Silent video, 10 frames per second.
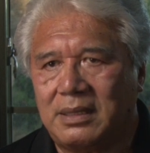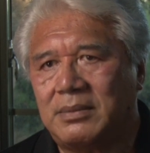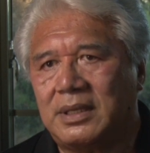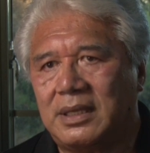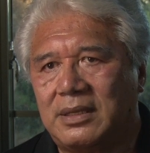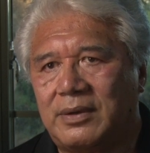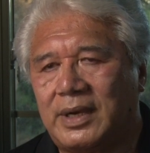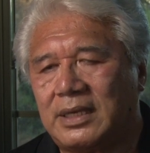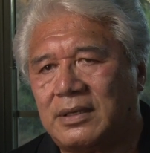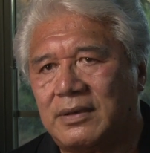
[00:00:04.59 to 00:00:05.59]
I'm the
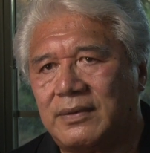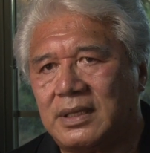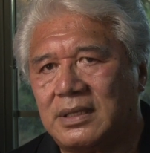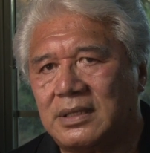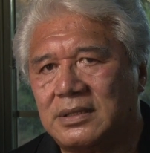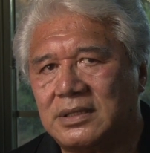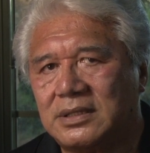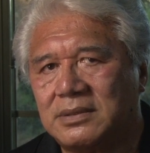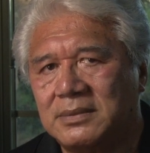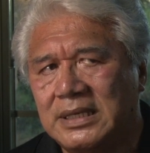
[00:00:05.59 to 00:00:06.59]
director of the
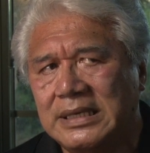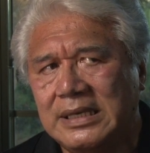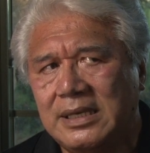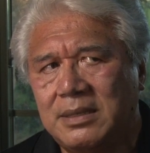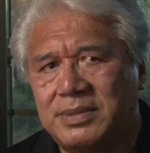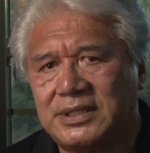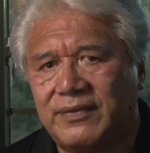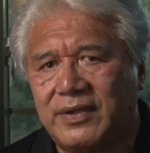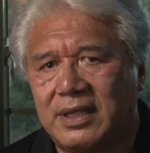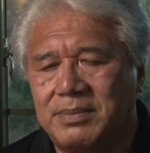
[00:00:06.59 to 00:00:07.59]

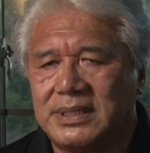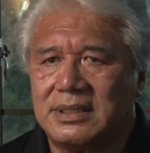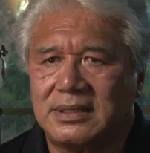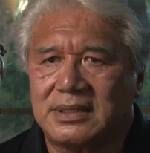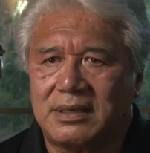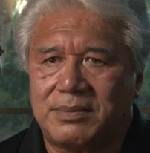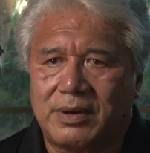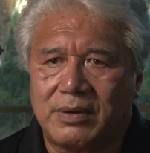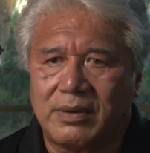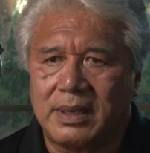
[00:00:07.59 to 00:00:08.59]
Pacific Business Center
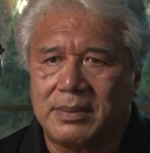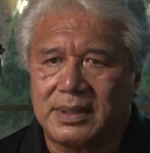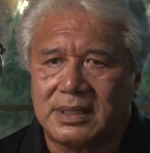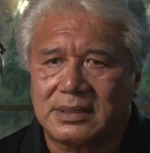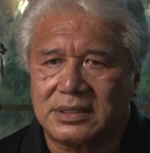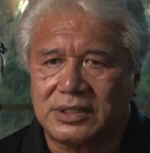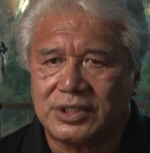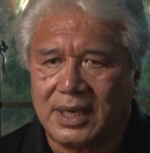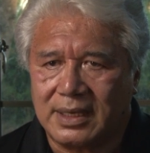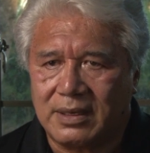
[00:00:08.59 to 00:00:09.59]
program at the
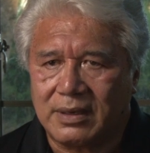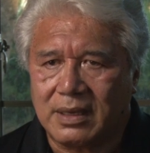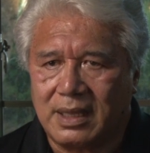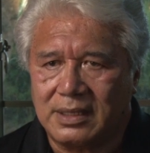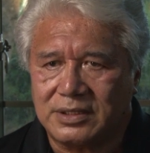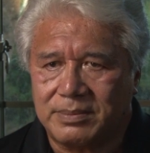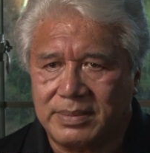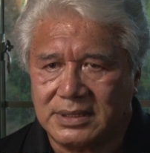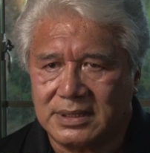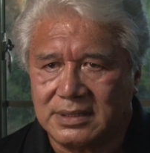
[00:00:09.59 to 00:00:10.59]
Scheidler College of
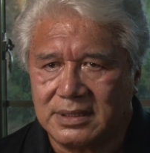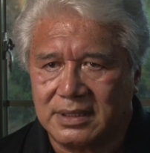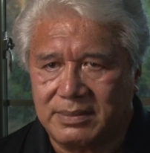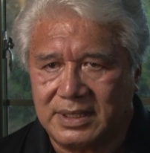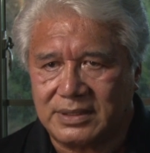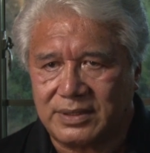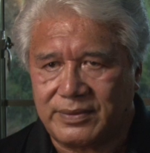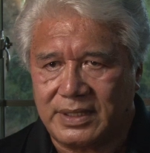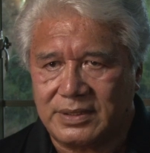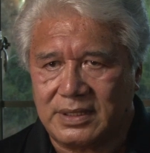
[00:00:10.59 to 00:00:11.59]
Business
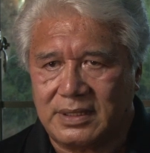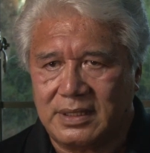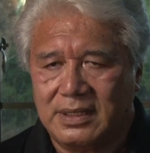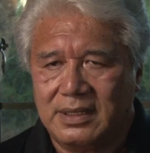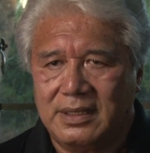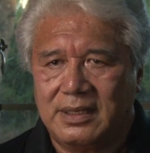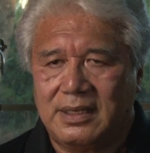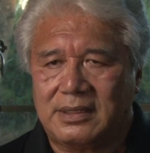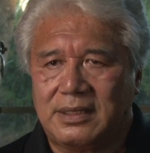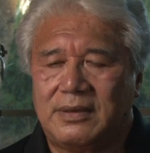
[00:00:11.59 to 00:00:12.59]
Administration
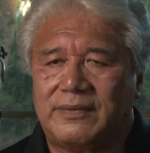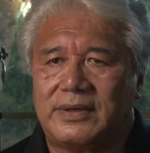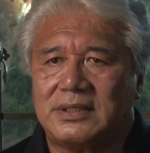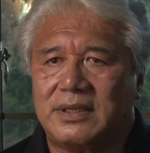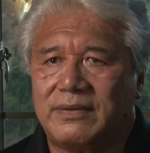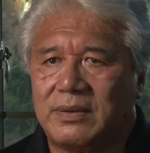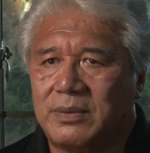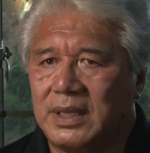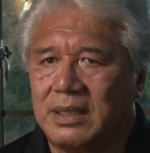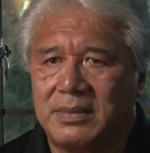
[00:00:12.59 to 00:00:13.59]
at the University of
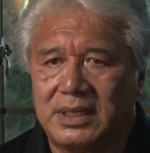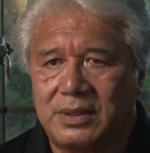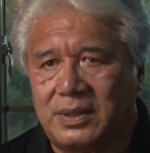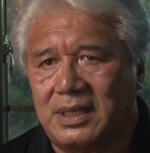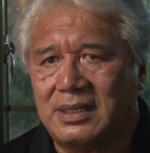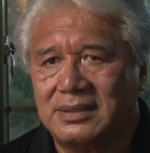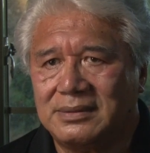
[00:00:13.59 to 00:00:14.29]
Hawaii, Manoa.